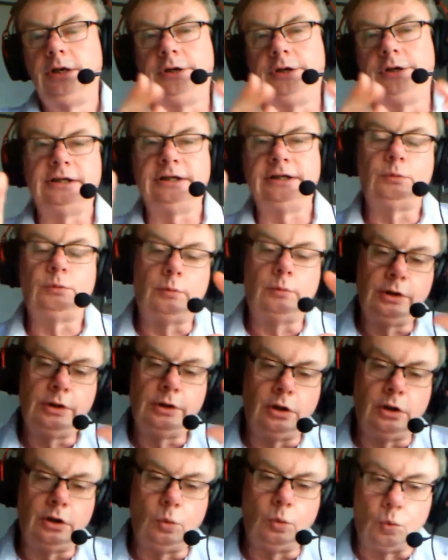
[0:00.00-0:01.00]
Now that's what we
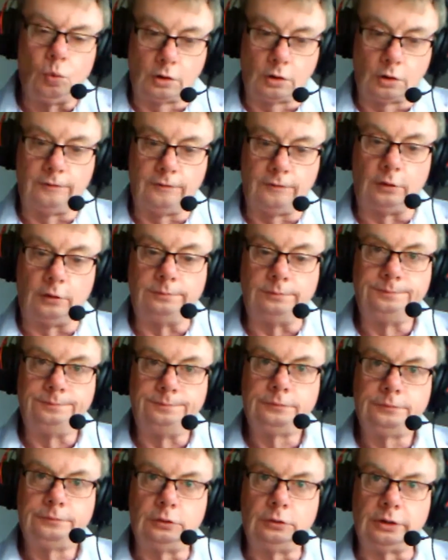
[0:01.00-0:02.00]
call workflow,
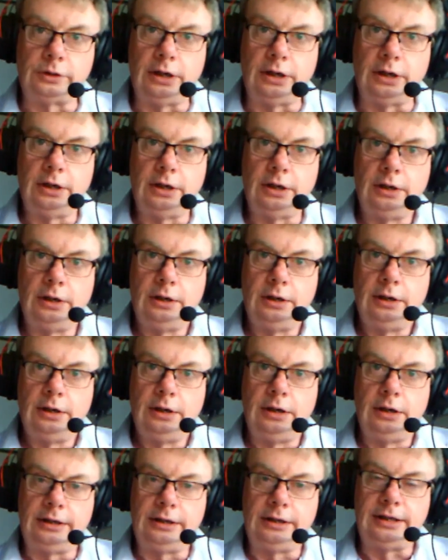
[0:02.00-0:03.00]
okay?
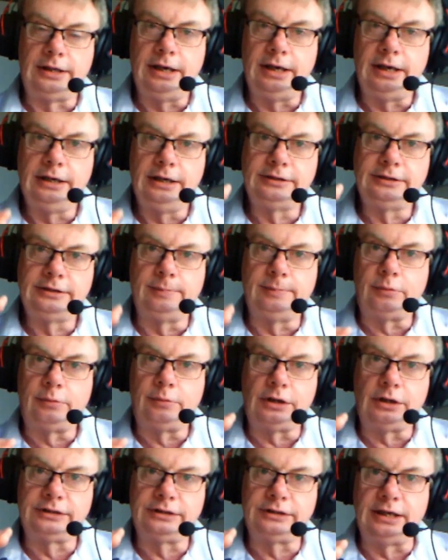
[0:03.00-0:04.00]
And that is the
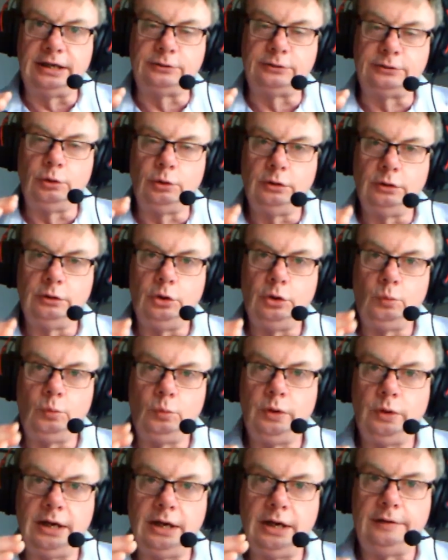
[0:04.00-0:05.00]
process.
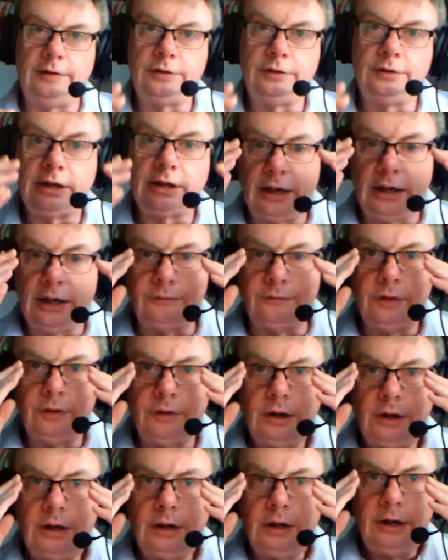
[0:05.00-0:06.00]
We have to kind
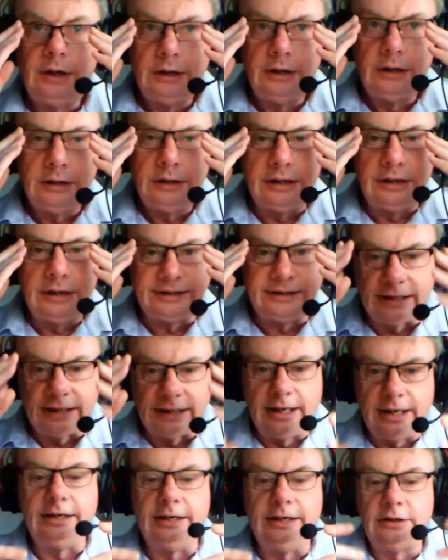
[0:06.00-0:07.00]
of
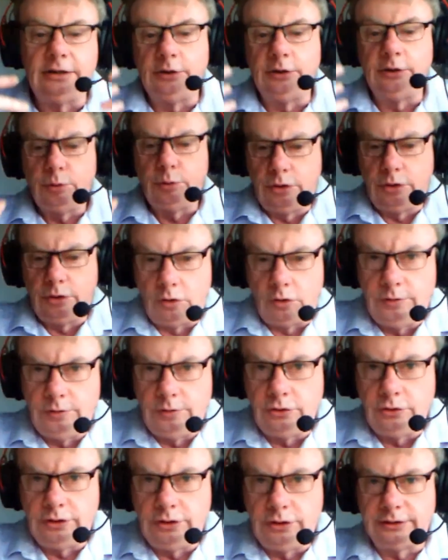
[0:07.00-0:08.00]
decide, and you would
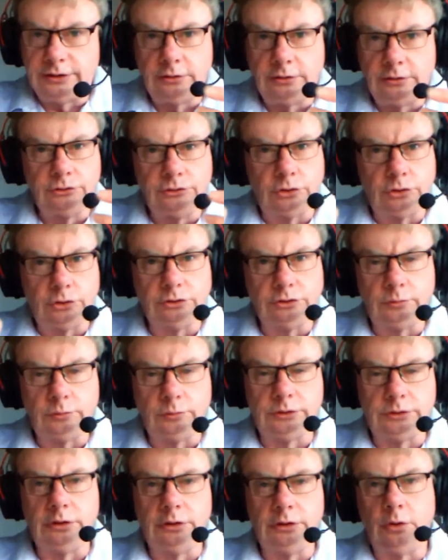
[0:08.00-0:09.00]
normally do this in
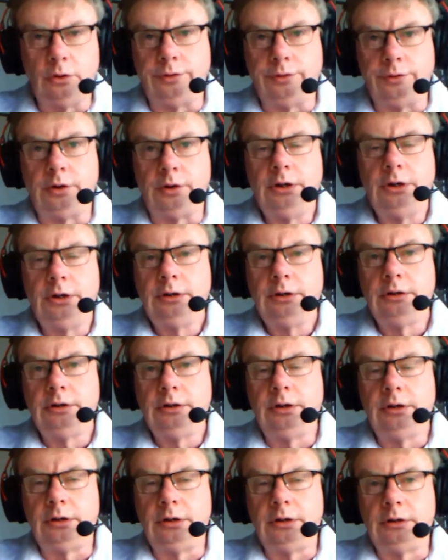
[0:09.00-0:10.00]
conjunction with the owner
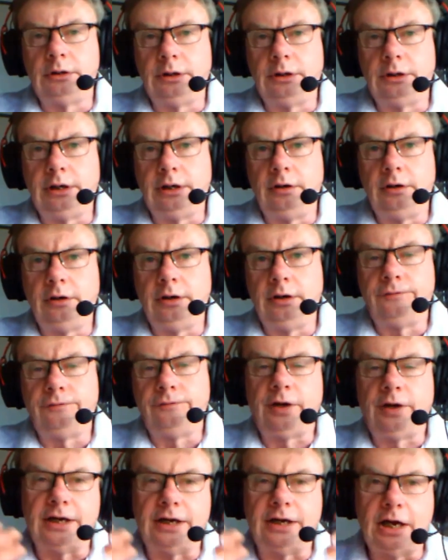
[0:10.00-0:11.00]
to clearly
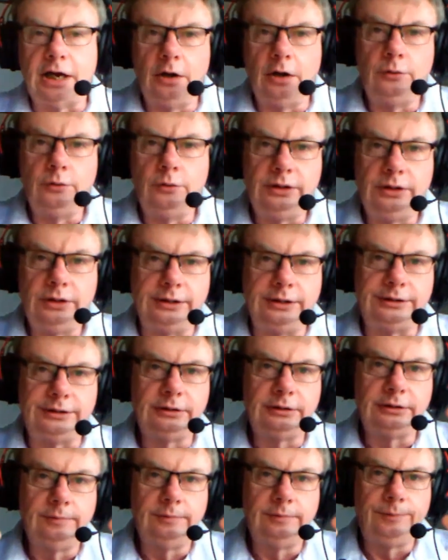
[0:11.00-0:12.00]
define how
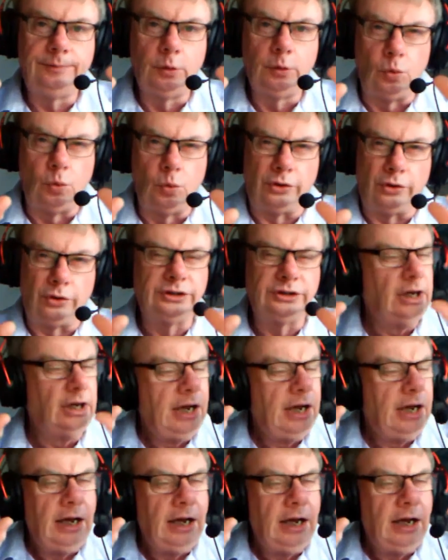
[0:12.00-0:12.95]
this works.